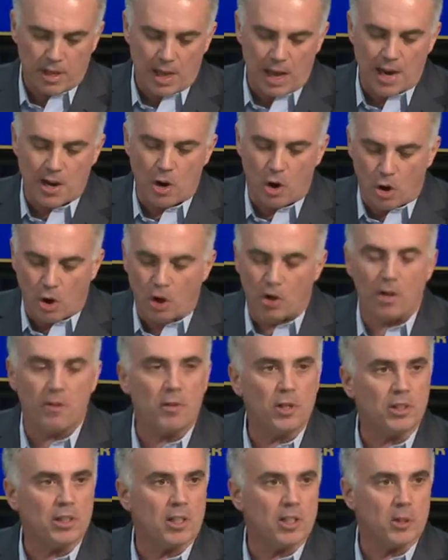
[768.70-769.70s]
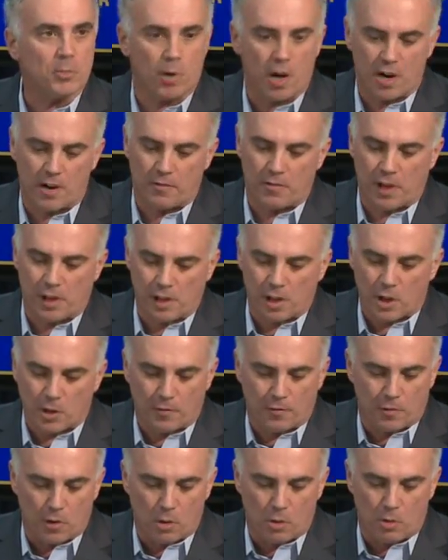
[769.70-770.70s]
And all of us at Spotify look
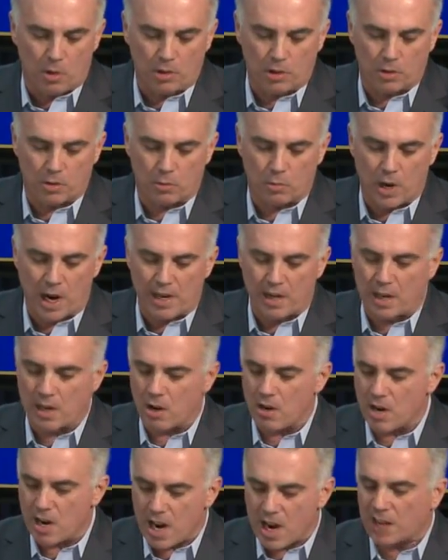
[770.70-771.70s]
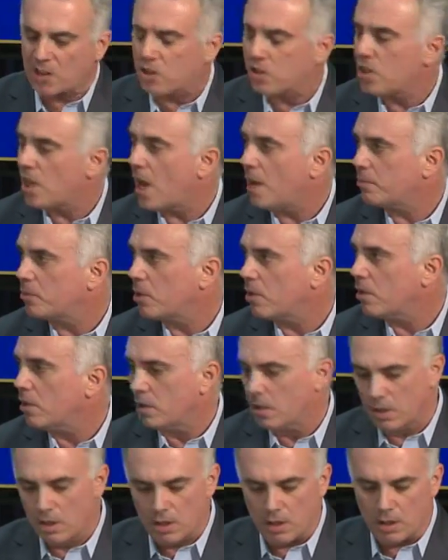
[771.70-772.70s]
forward to writing our next
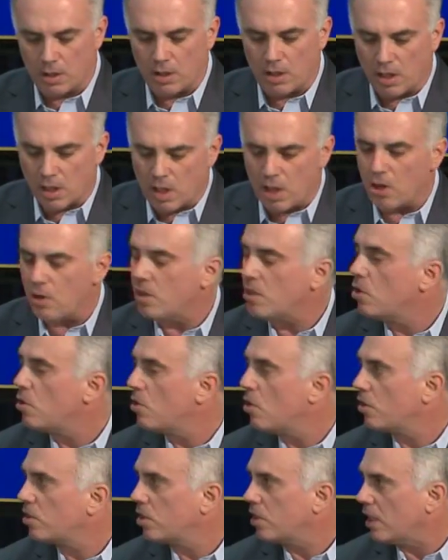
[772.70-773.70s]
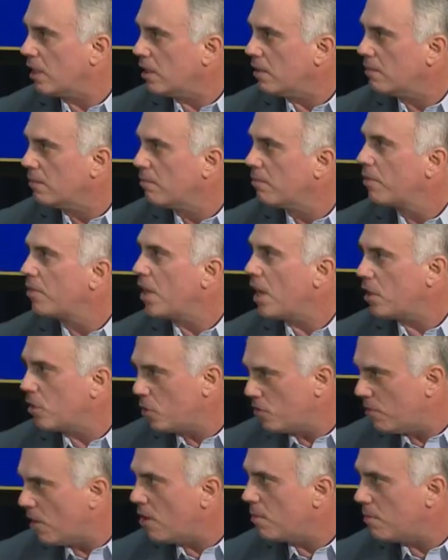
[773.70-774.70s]
chapter here in New York City. Thank
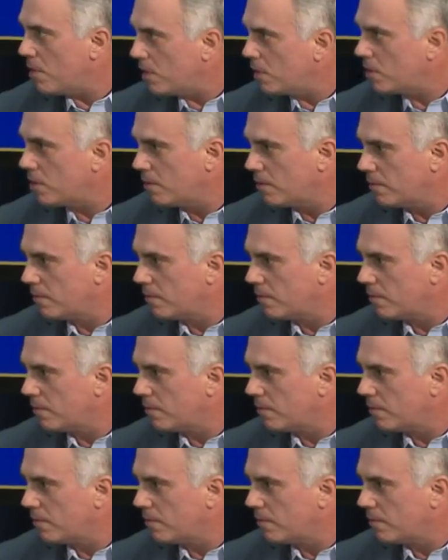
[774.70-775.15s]
you very much. Thank you.